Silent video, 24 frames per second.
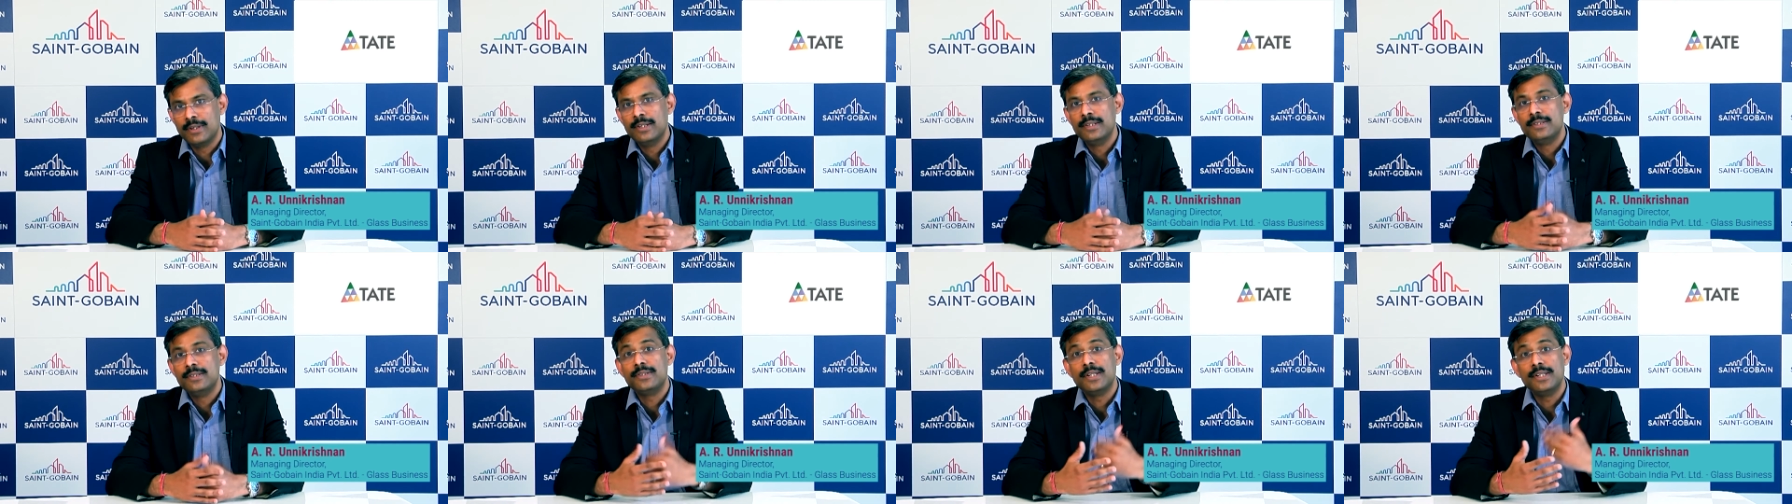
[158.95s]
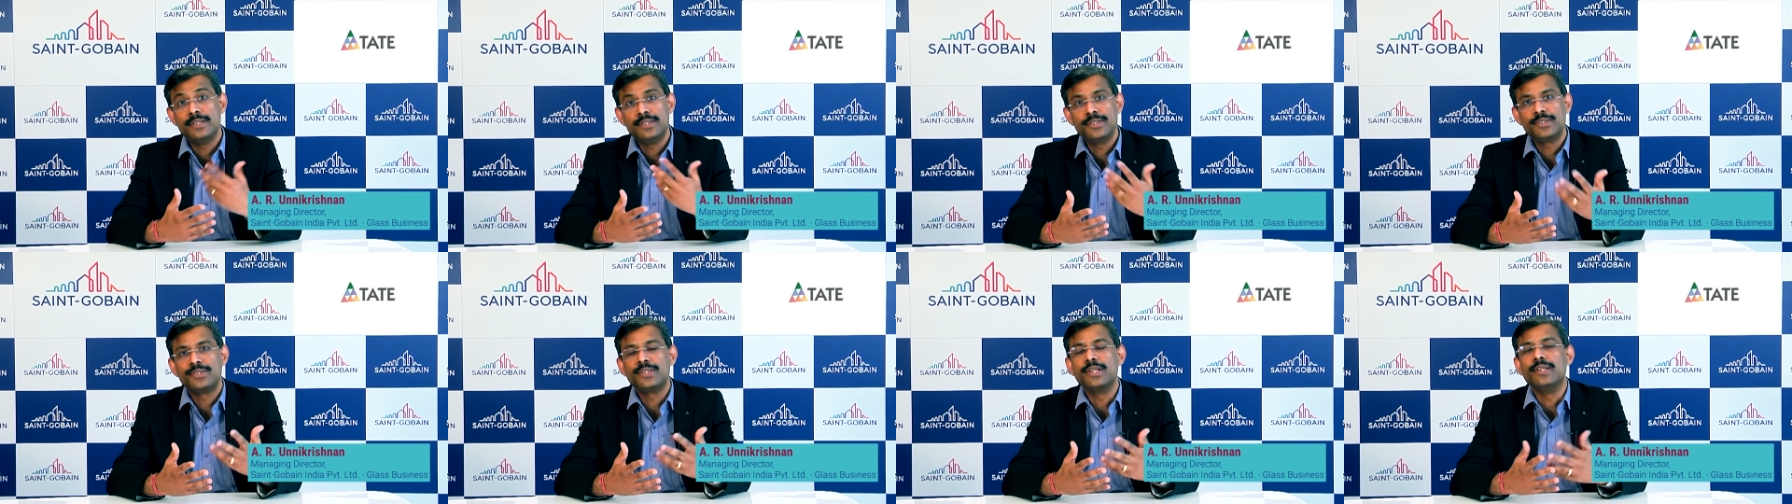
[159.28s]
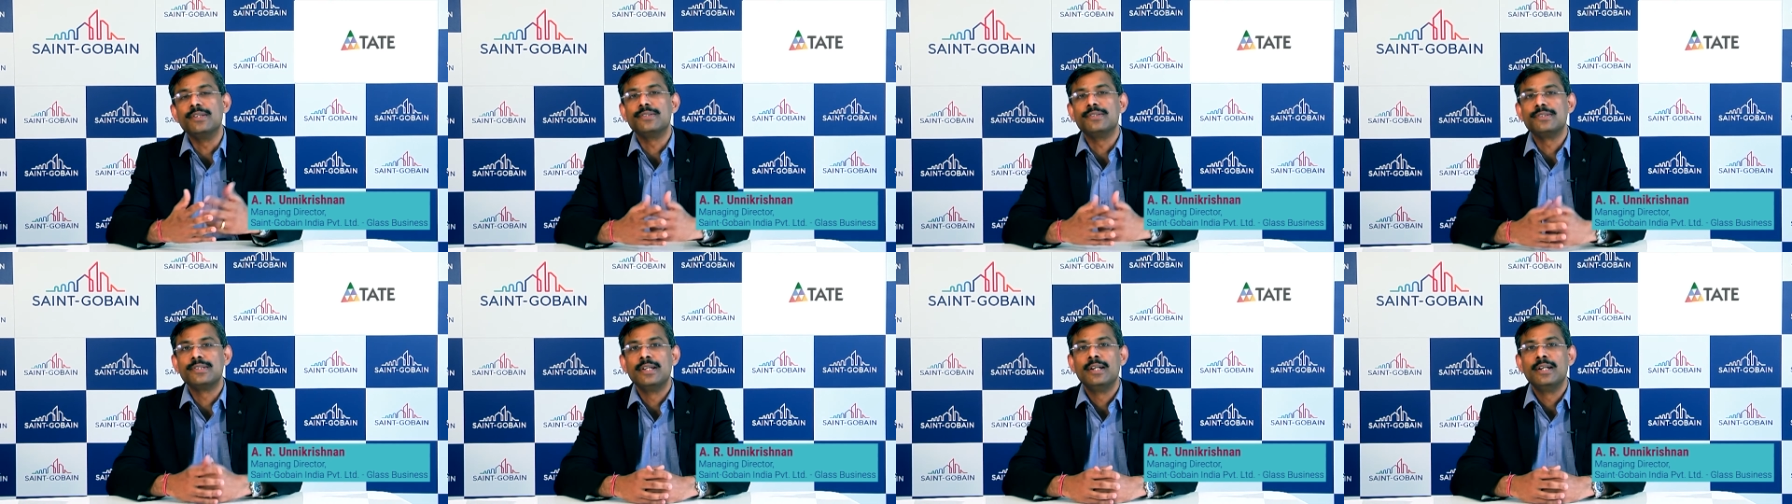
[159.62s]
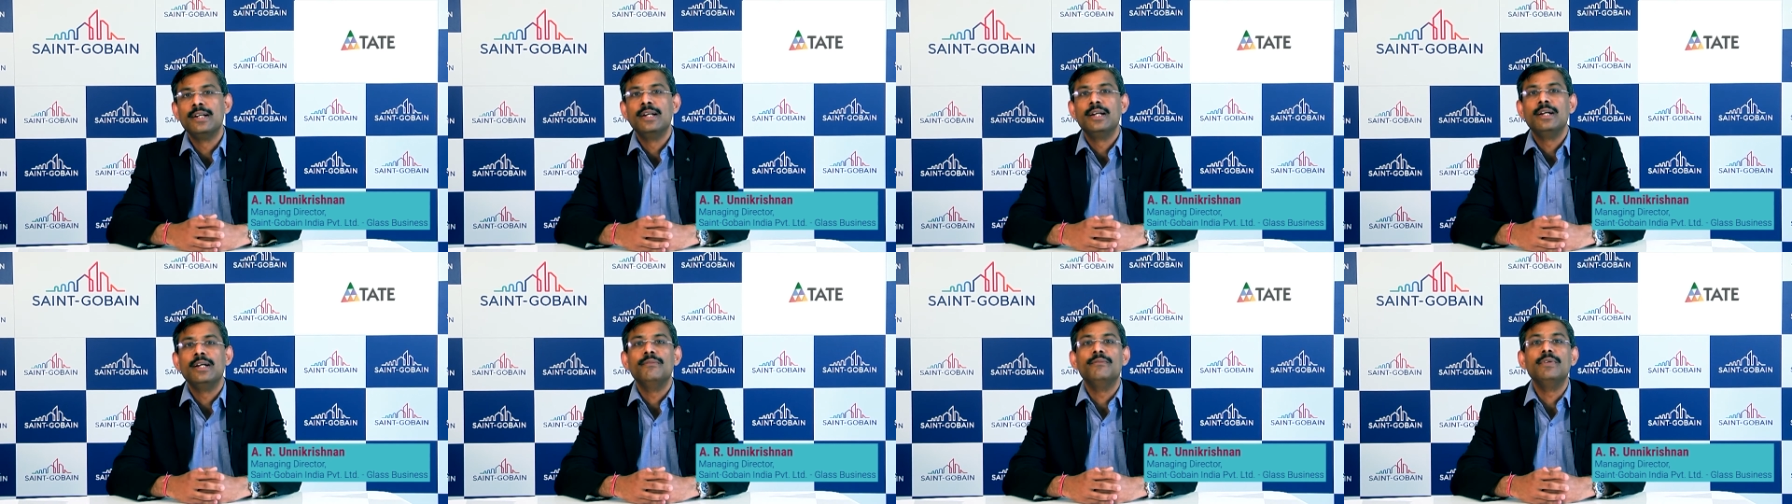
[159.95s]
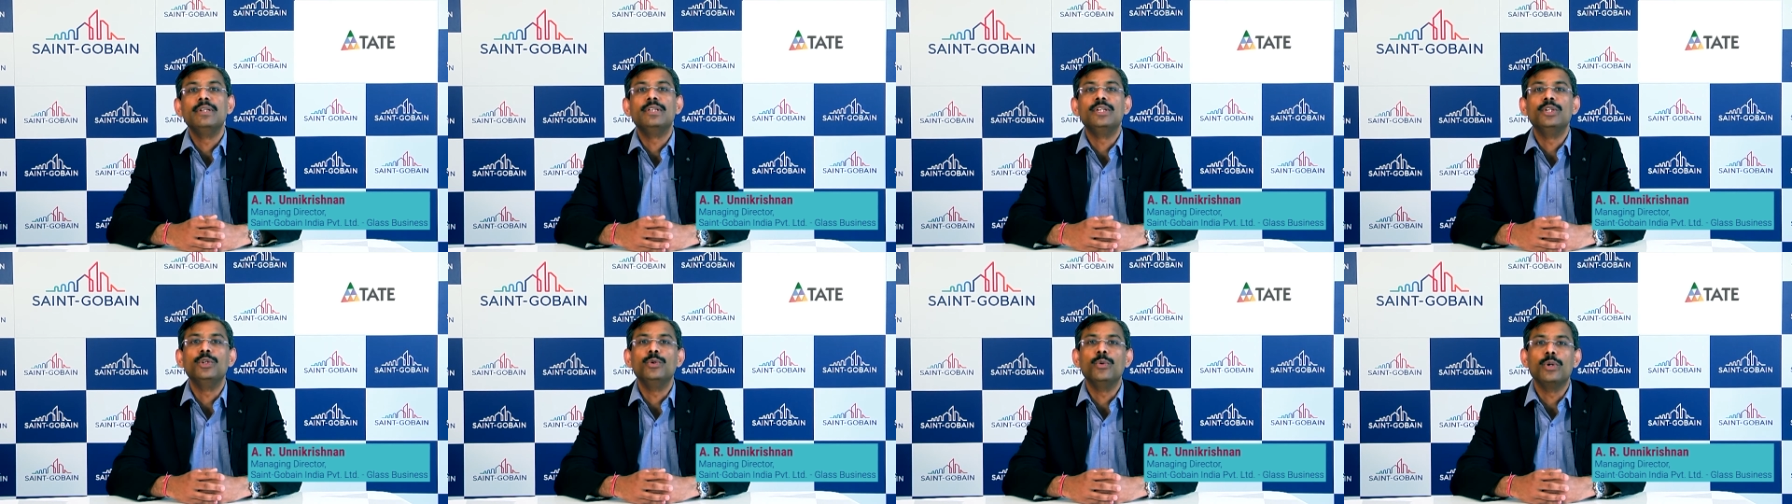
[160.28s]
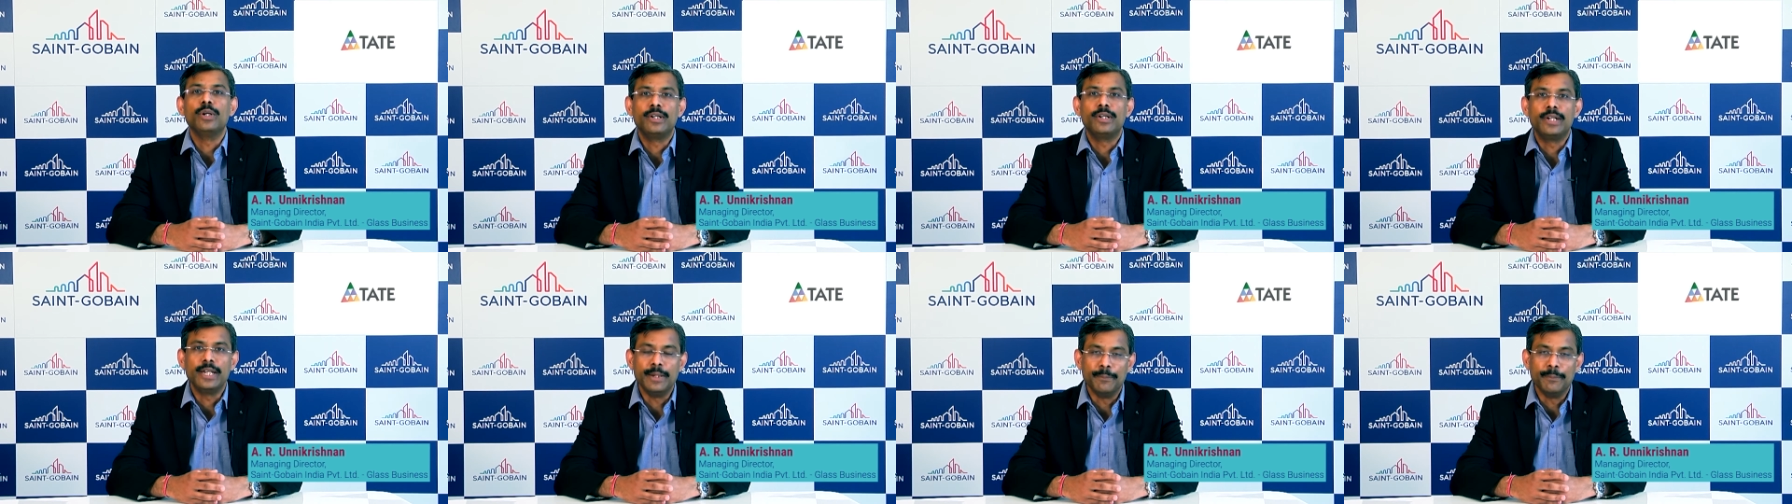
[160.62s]
suggestions within your
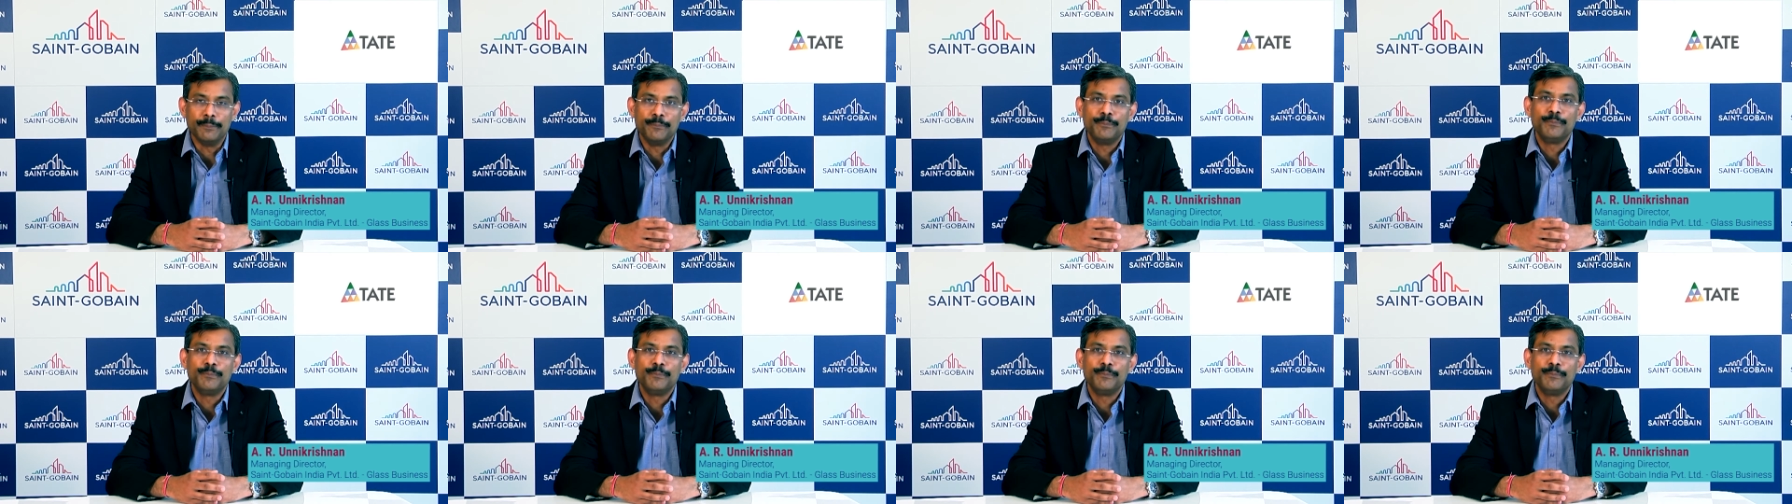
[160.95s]
team.